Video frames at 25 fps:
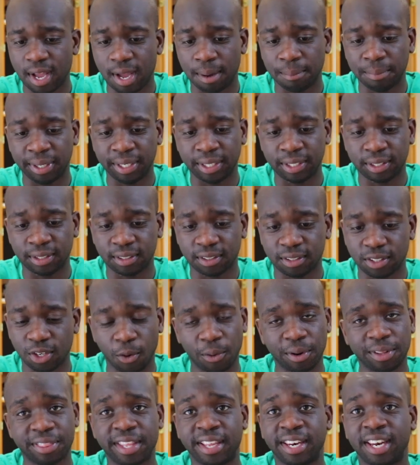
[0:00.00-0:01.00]
I mean, the
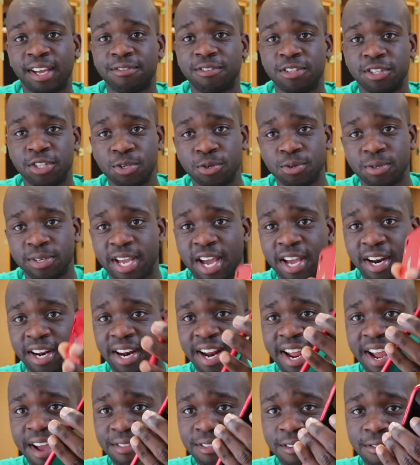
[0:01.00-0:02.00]
only thing left to do now
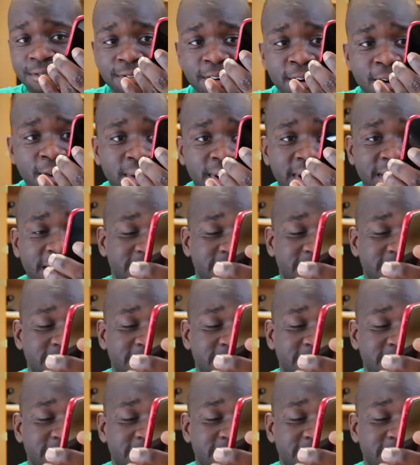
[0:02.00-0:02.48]
that I have the phone